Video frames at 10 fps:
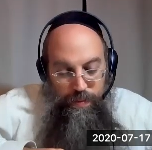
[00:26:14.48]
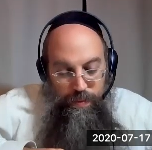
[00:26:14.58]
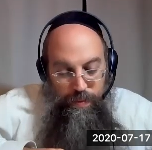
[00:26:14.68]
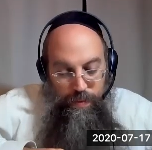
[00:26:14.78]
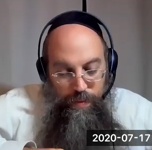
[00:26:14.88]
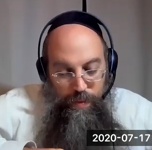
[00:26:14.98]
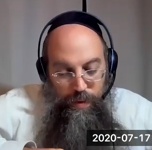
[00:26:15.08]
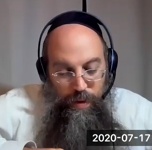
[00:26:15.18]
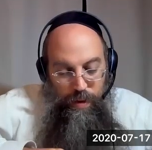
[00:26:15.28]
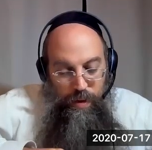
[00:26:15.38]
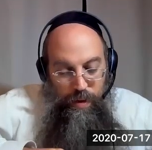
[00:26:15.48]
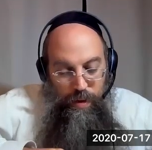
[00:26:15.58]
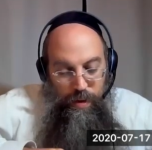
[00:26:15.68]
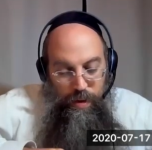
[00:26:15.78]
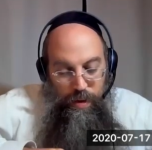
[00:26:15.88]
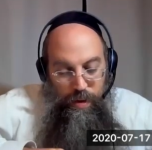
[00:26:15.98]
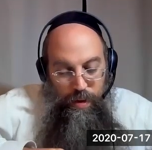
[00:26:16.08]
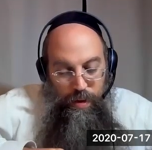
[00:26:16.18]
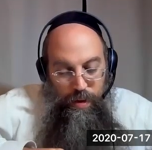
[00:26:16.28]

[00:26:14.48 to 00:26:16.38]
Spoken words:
No one is speaking in this clip.